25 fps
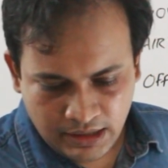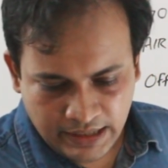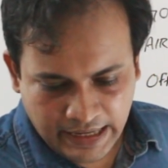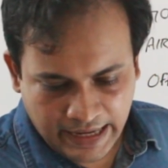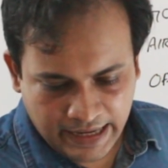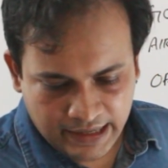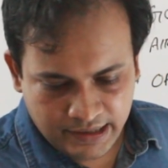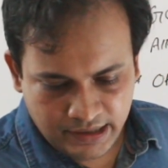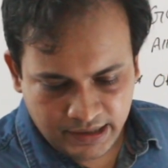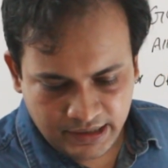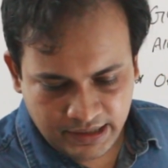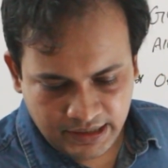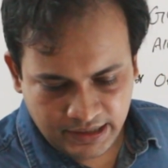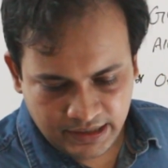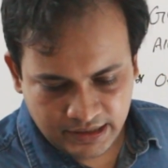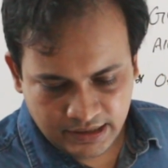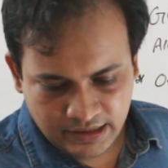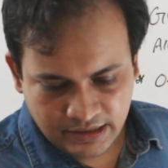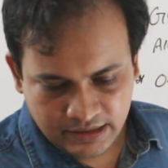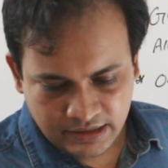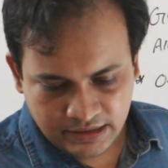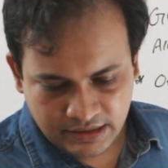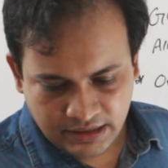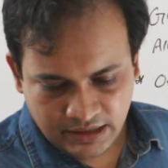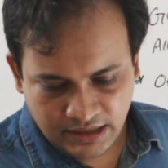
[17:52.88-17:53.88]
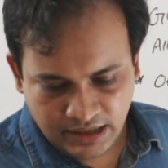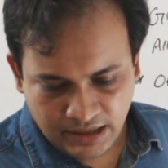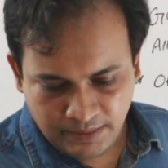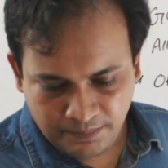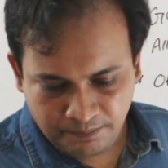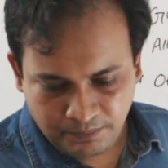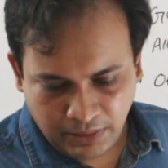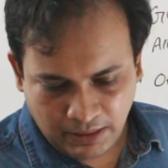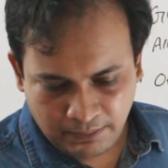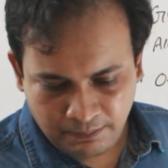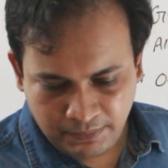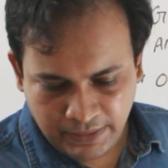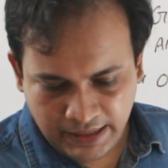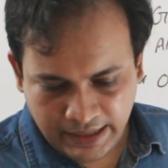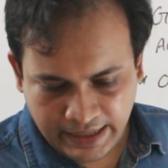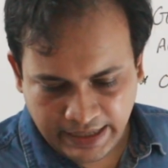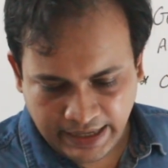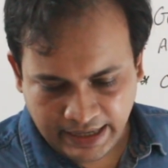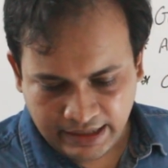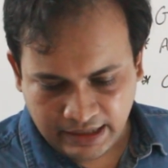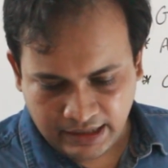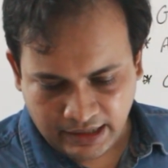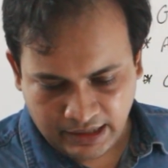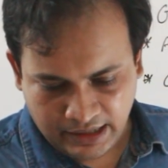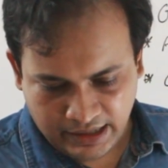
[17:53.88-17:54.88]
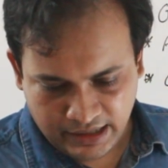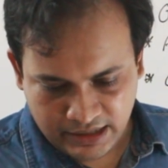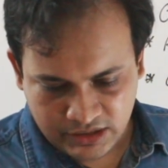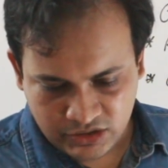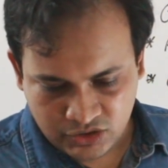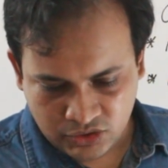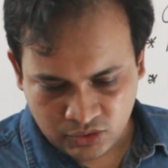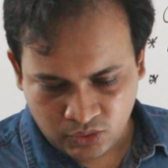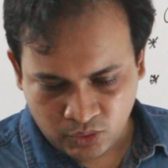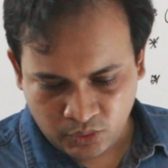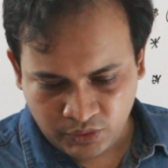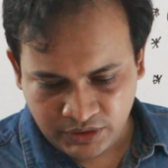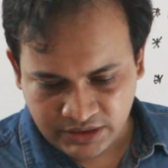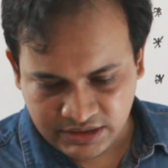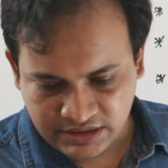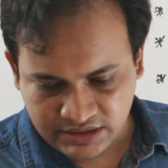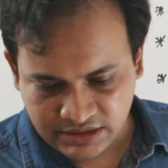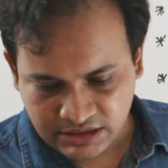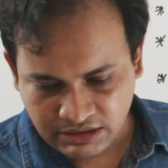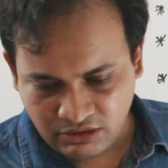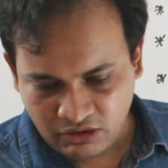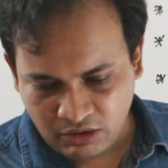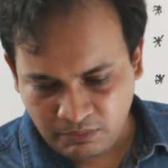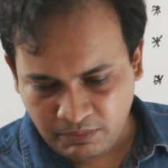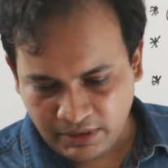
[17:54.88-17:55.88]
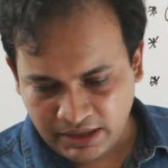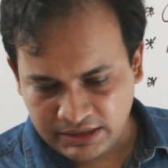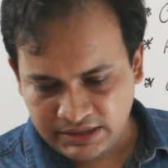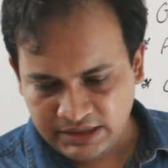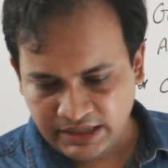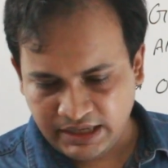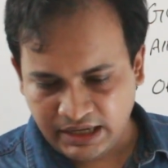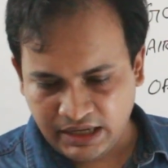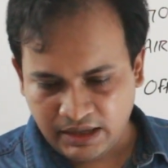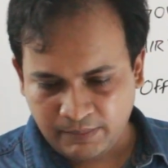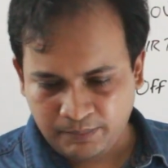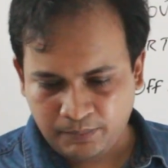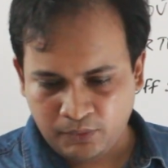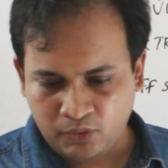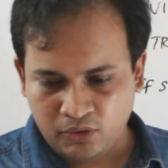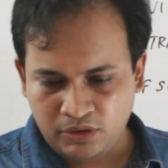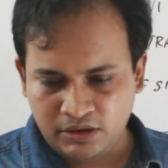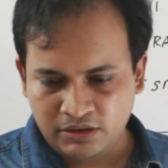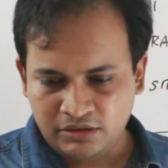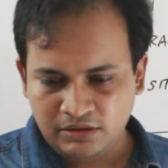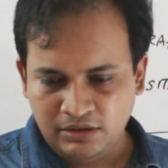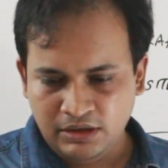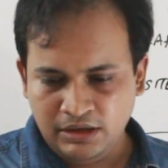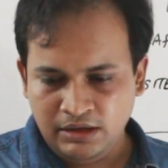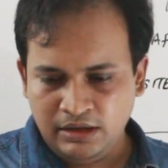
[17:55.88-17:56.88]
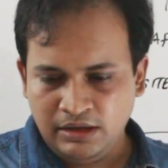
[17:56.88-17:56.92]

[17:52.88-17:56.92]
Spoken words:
And D, the public at large who is served by the airport,